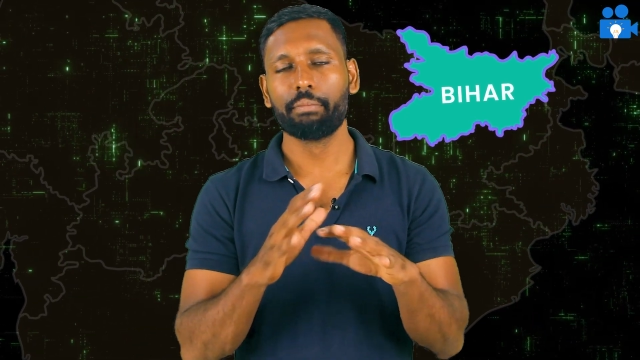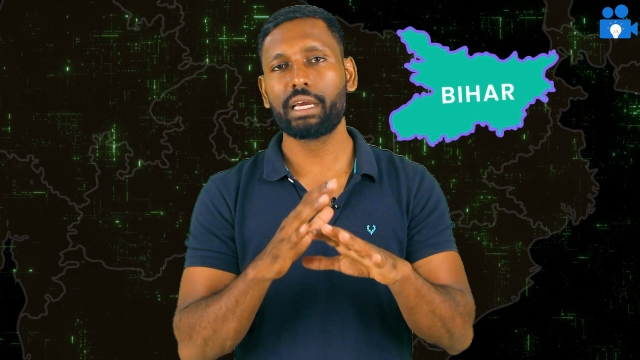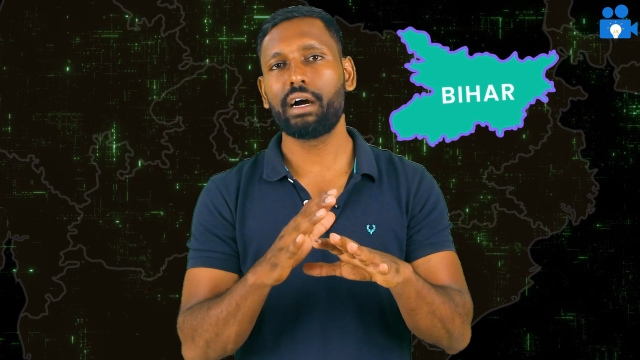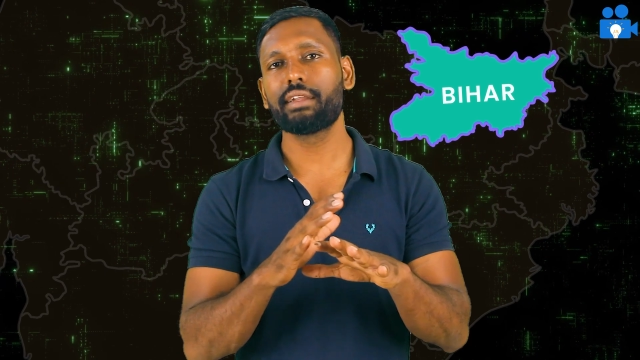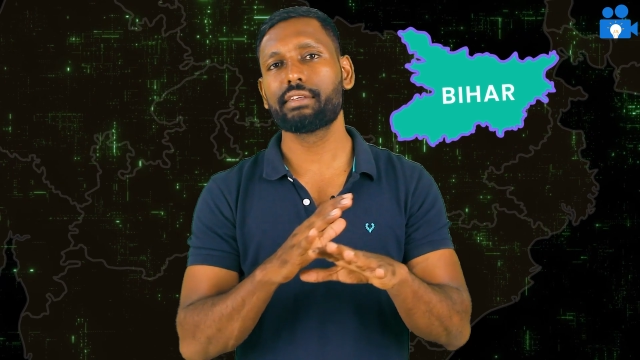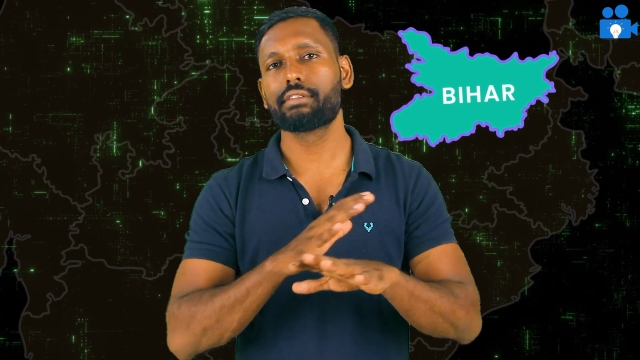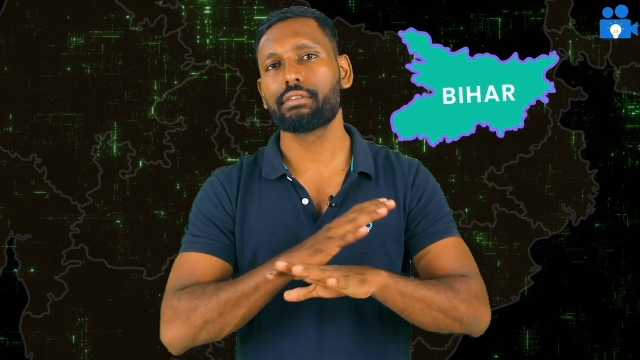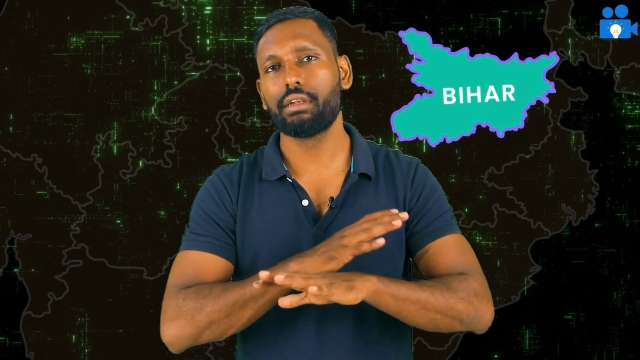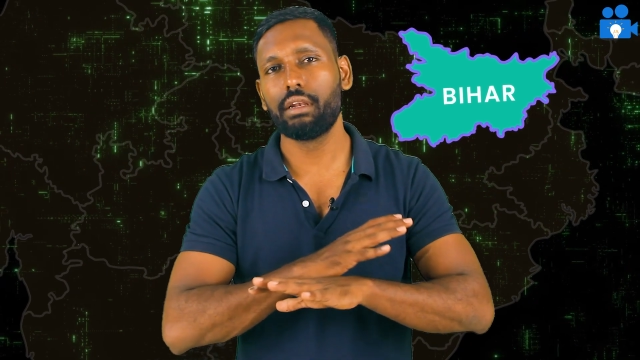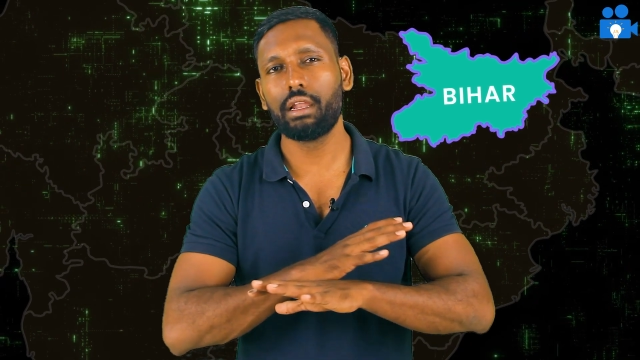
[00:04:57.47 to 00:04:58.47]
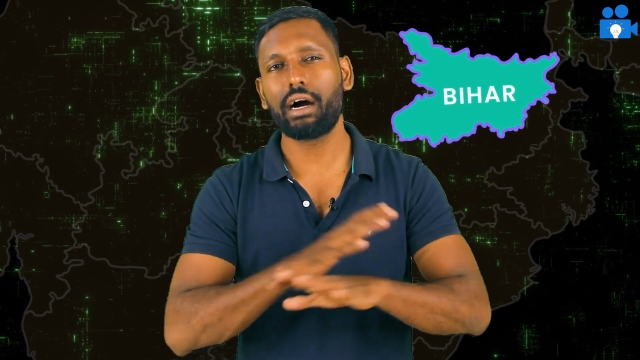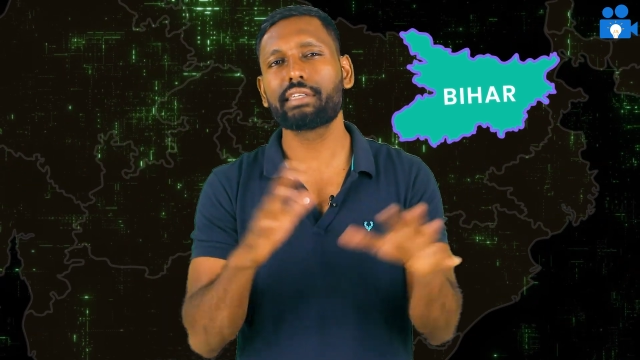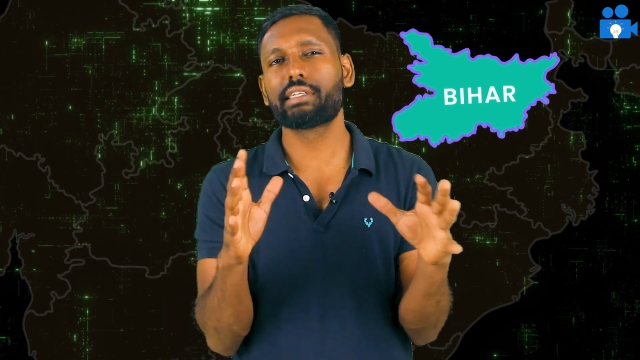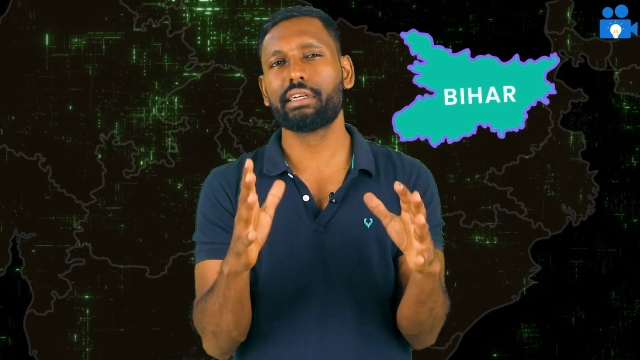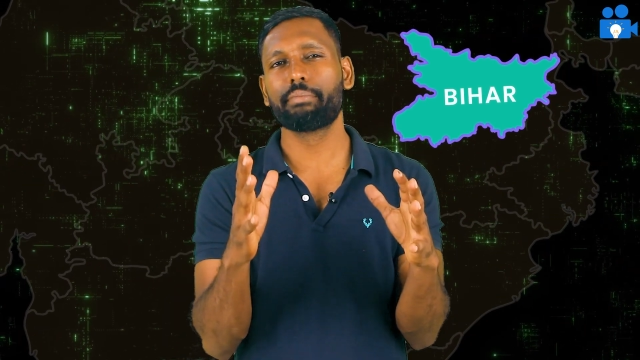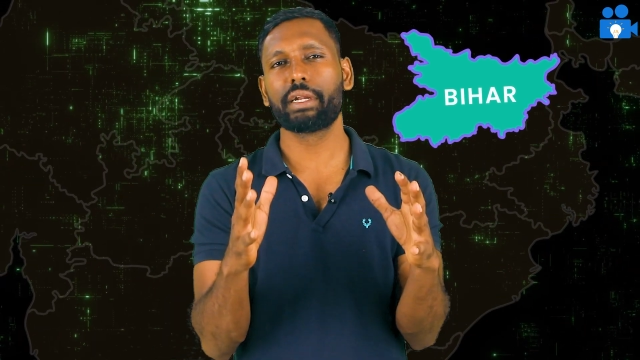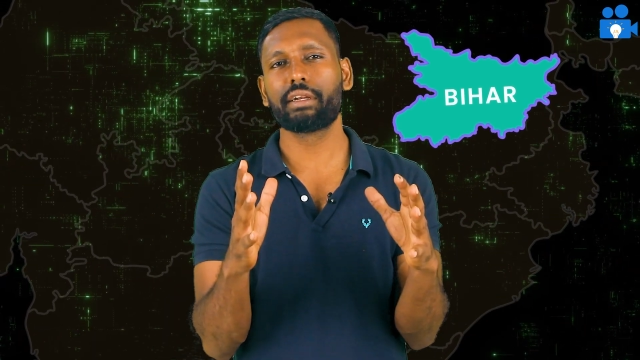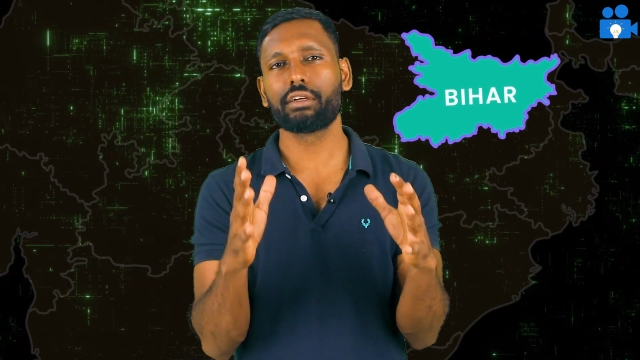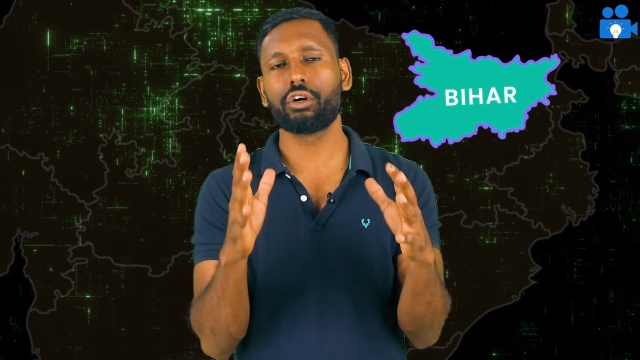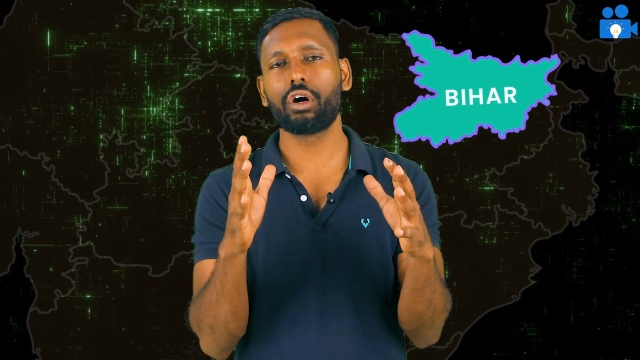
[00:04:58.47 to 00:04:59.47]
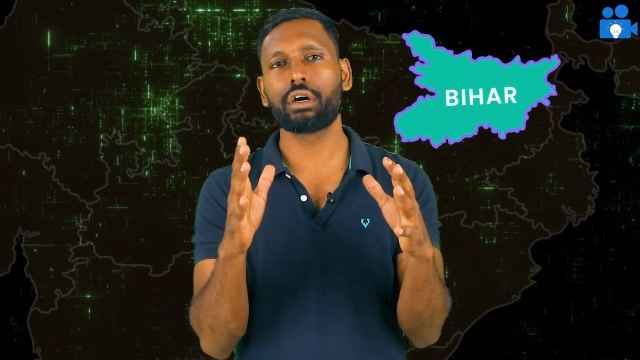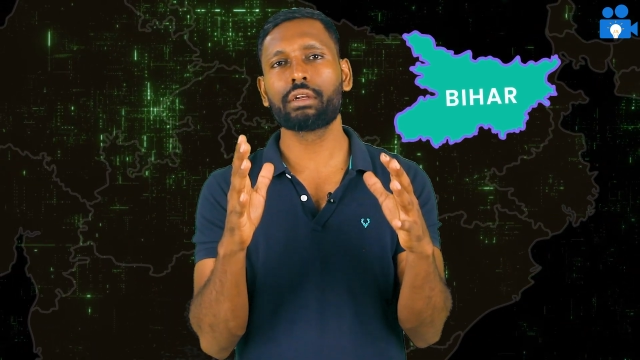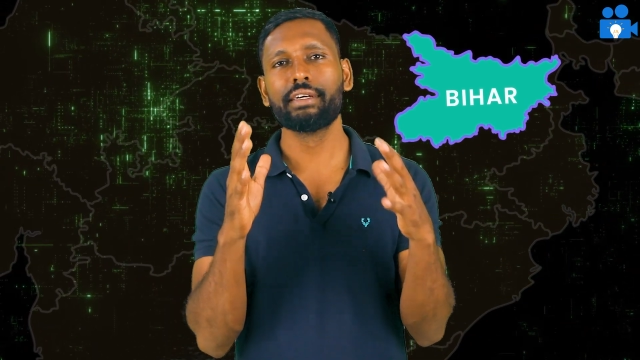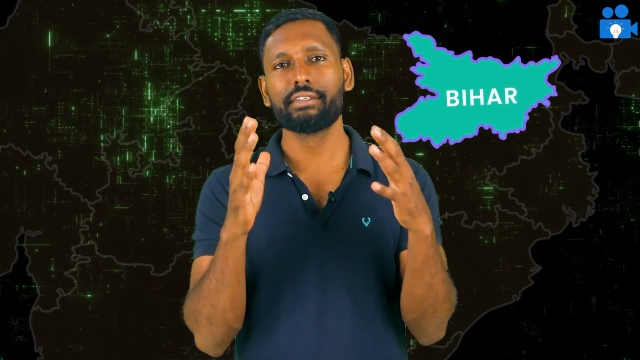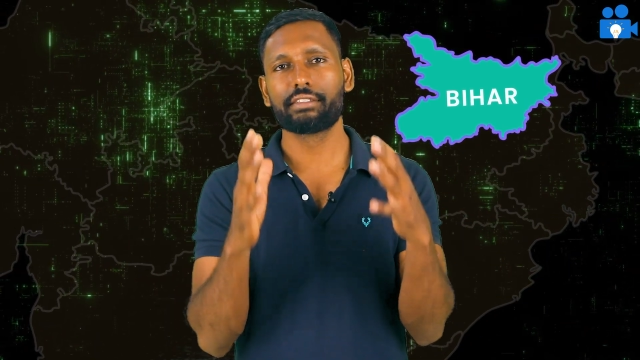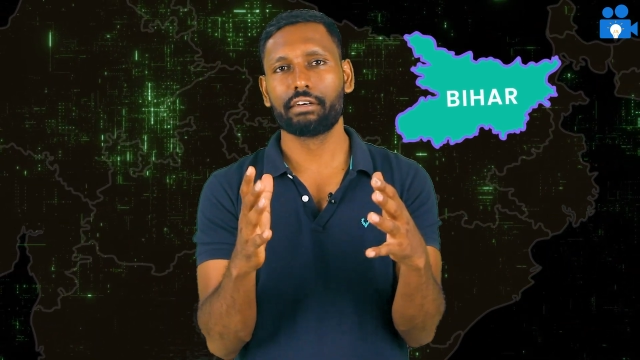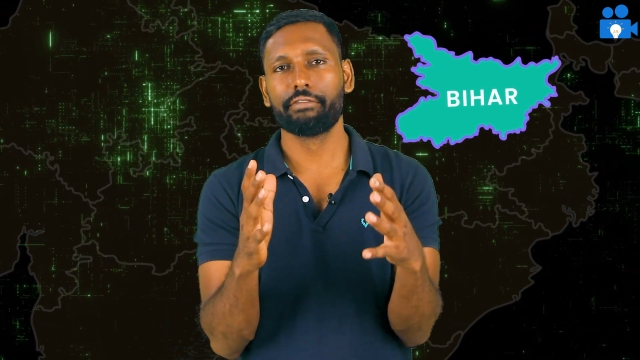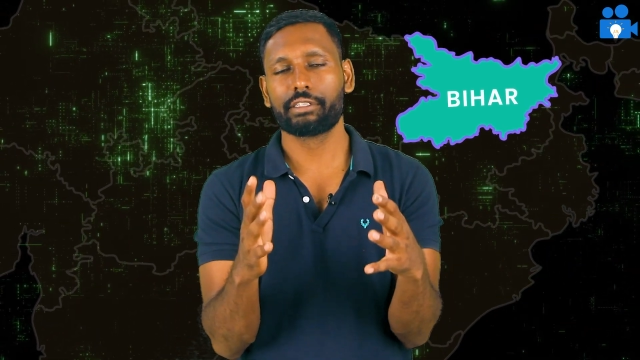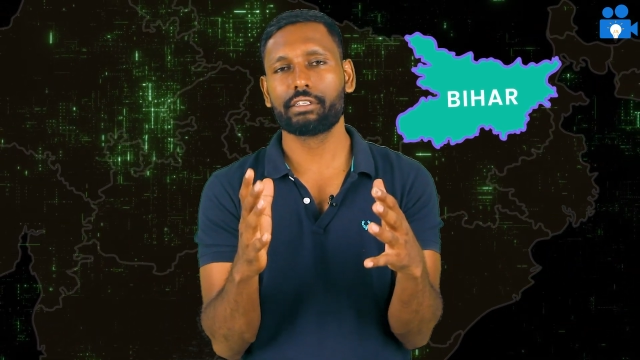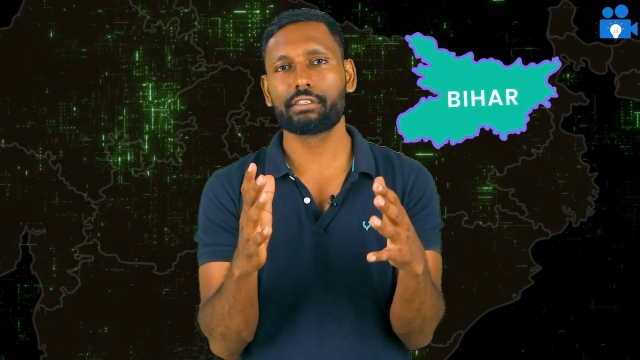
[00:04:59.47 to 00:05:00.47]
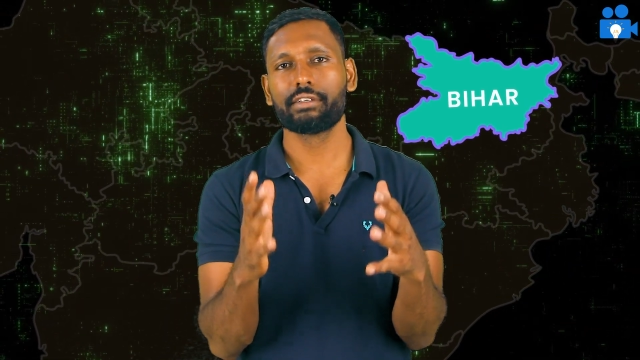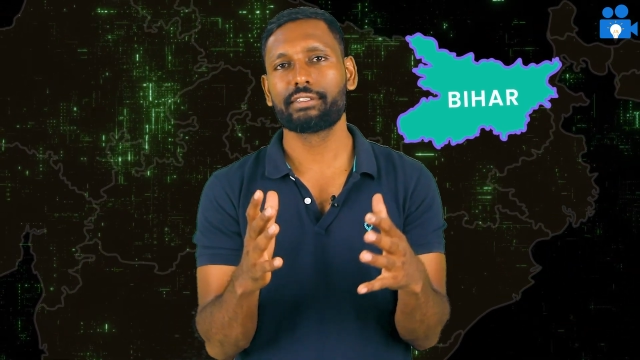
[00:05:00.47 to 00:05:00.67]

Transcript: Bihar is largely dependent on services